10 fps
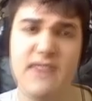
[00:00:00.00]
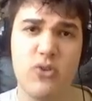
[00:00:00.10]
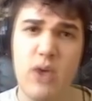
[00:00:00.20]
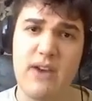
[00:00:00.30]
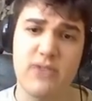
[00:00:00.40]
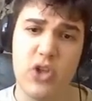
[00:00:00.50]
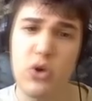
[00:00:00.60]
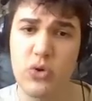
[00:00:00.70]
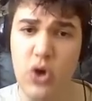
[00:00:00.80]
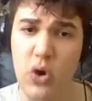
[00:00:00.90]
If you have
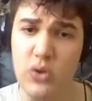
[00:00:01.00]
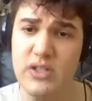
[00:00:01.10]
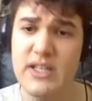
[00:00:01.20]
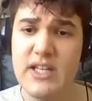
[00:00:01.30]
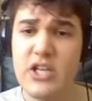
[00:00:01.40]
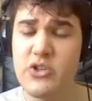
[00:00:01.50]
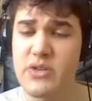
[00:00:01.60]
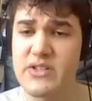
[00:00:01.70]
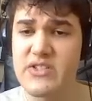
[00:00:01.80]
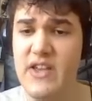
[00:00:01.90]
low gold, you
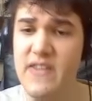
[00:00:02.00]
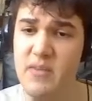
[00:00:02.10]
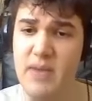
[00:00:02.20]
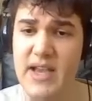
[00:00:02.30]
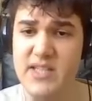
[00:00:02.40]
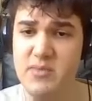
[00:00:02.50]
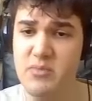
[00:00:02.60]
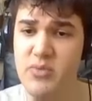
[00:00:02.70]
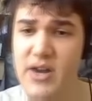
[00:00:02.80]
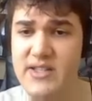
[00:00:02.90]
can set the maximum
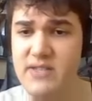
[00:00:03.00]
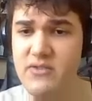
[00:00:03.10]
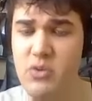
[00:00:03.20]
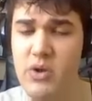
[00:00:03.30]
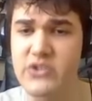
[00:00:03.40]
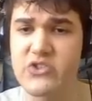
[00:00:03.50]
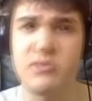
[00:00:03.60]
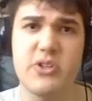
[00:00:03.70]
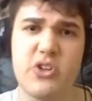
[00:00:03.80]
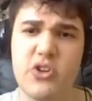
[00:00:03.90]
price if you want to,
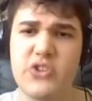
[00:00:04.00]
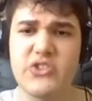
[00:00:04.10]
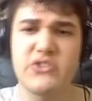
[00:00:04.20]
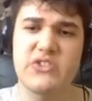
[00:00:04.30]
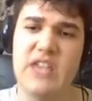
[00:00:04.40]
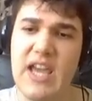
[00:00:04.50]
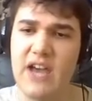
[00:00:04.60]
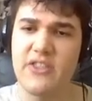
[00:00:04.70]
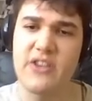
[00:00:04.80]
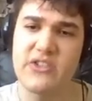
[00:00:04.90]
but you can also see
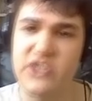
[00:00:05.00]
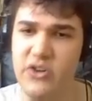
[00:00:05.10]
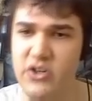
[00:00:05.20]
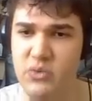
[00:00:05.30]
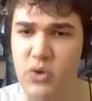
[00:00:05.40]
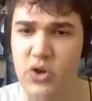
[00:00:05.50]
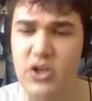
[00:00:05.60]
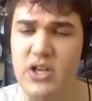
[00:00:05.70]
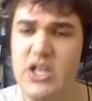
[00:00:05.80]
how things are going to work.